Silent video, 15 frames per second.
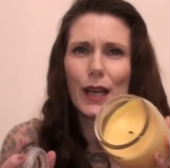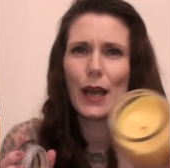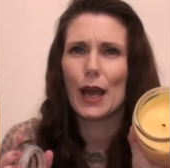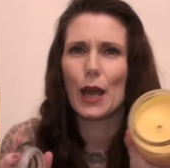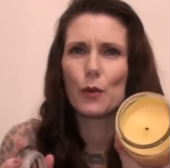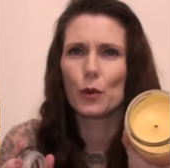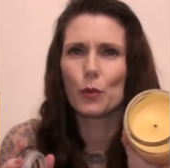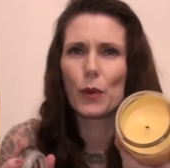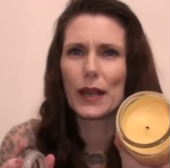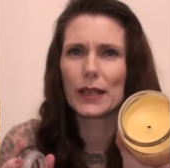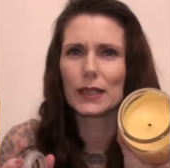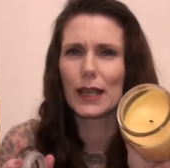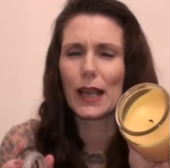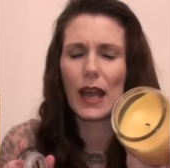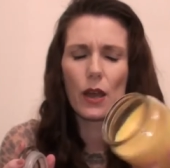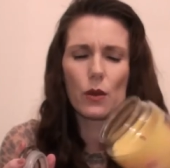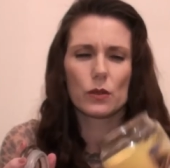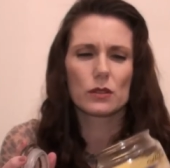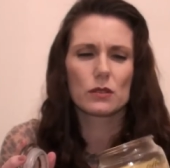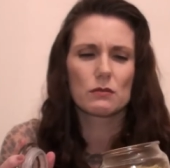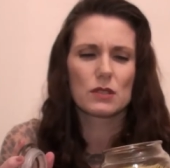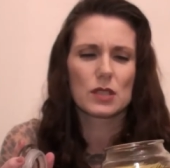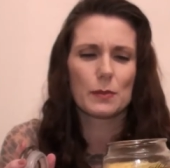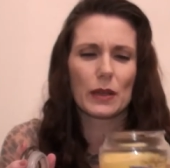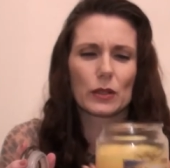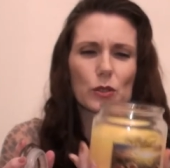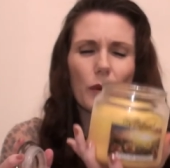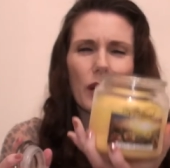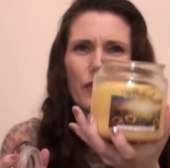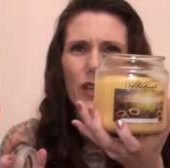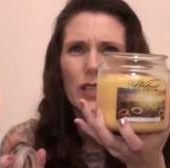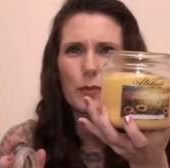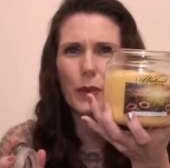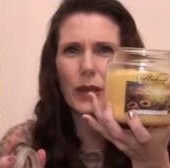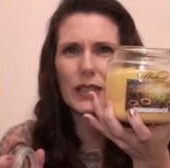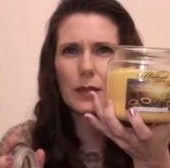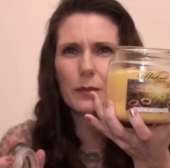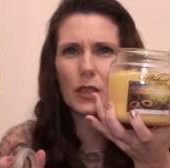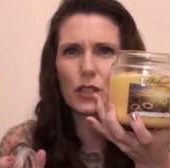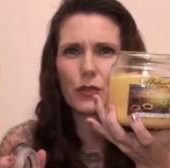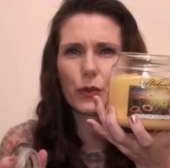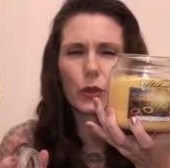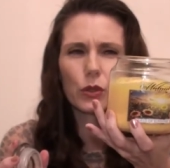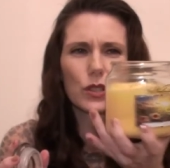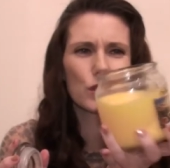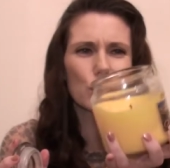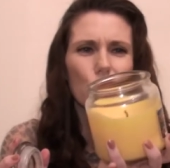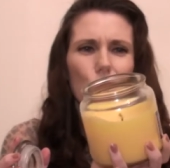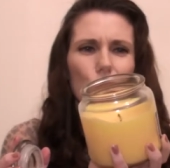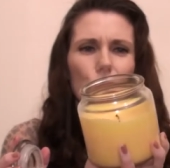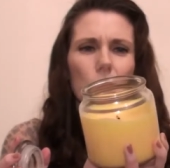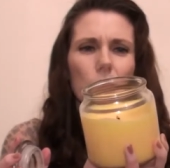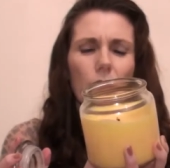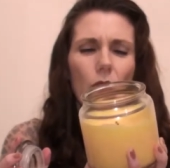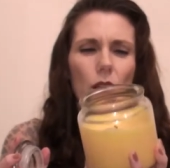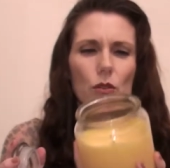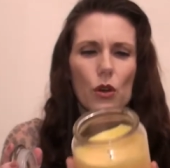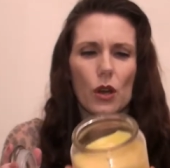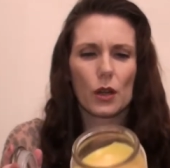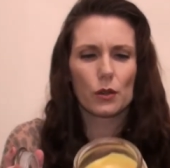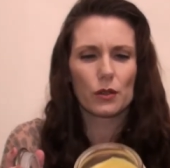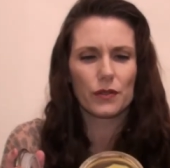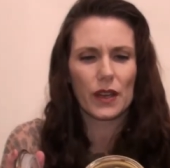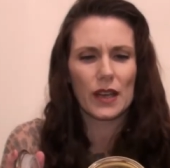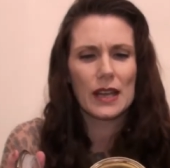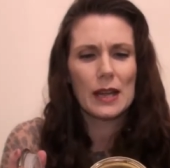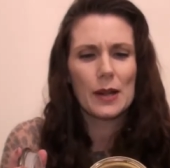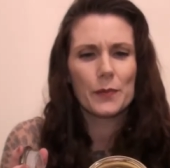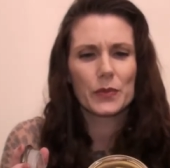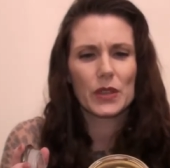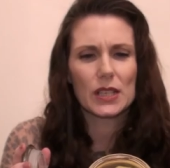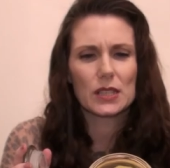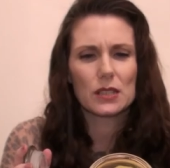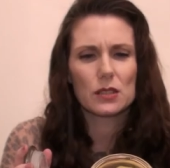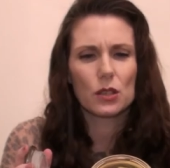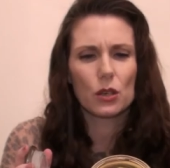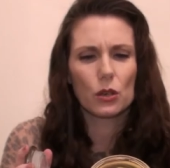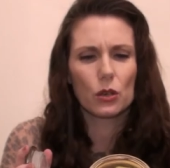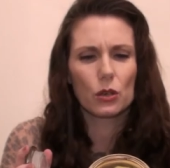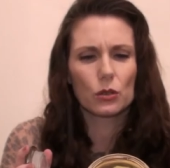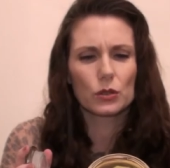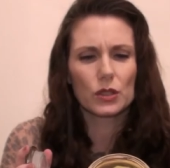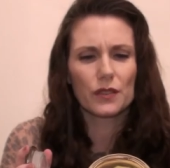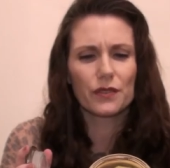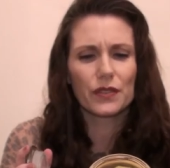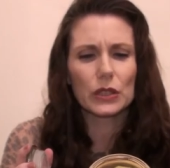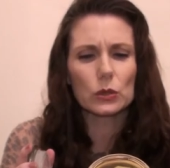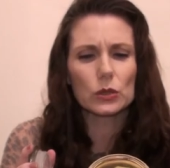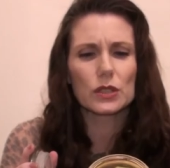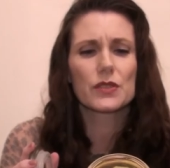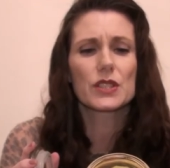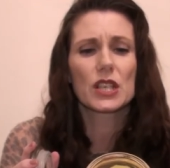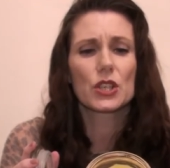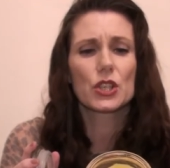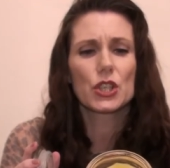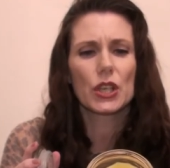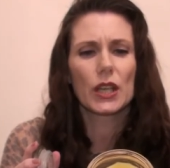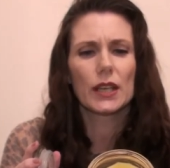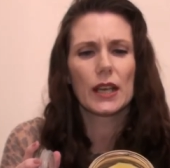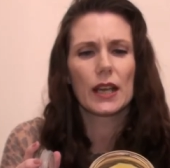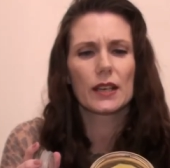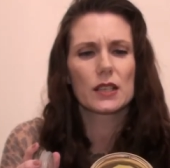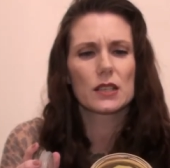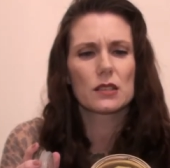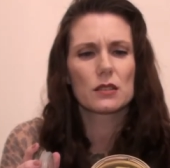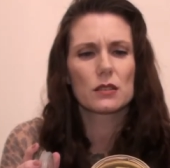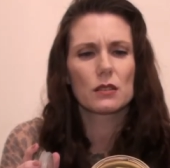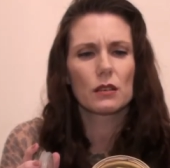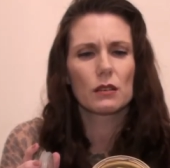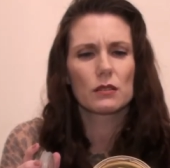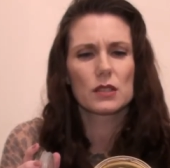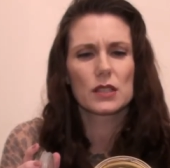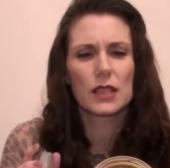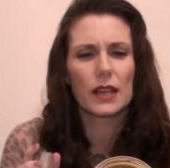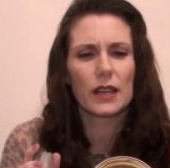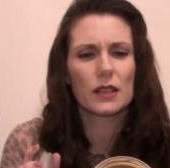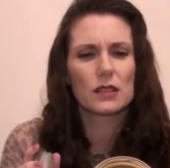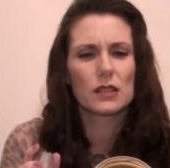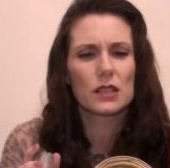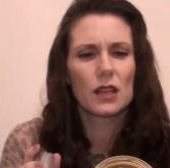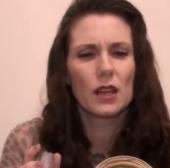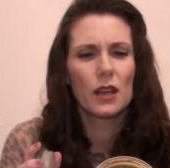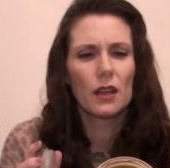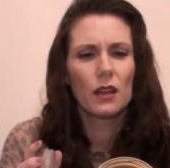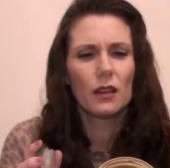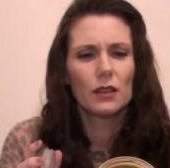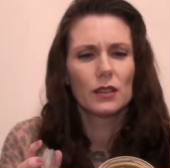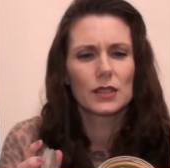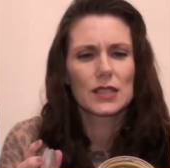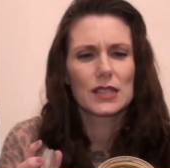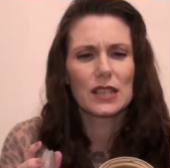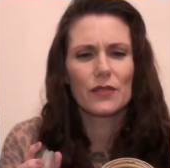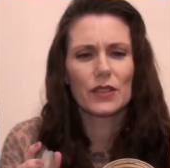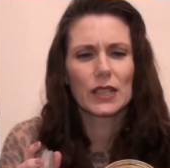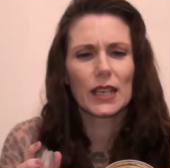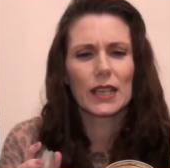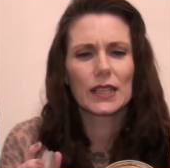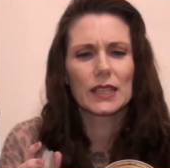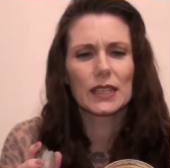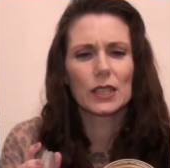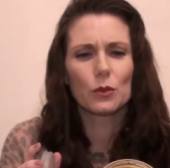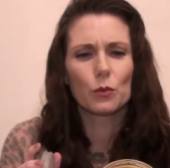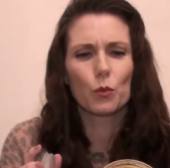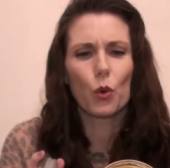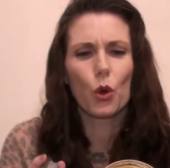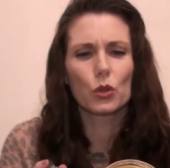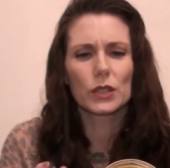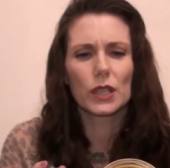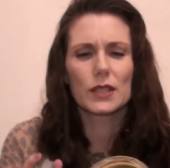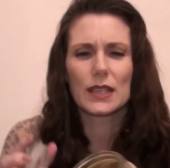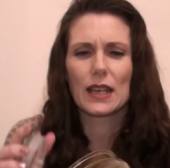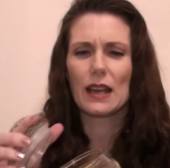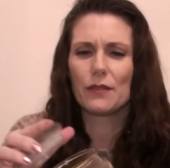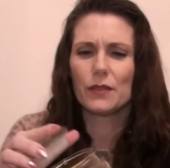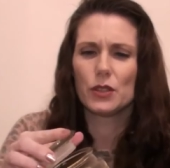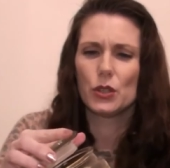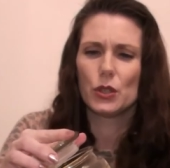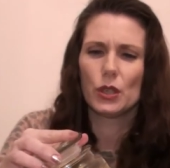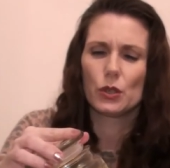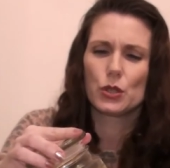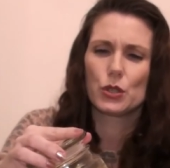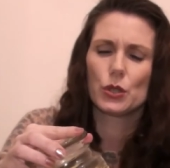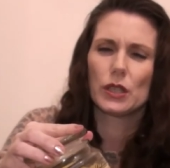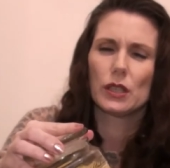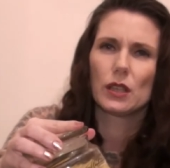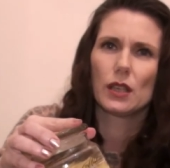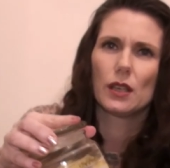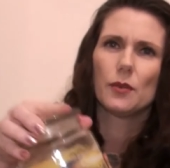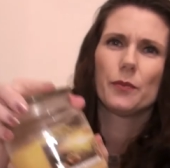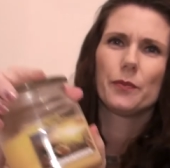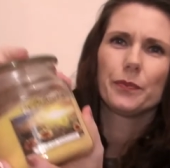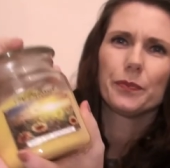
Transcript: how it went like how it smelled or whatever it's pretty much full it's not really got a lot out of it. This is called Field of Sunshine and it says 719 Walnut Avenue I'll show you the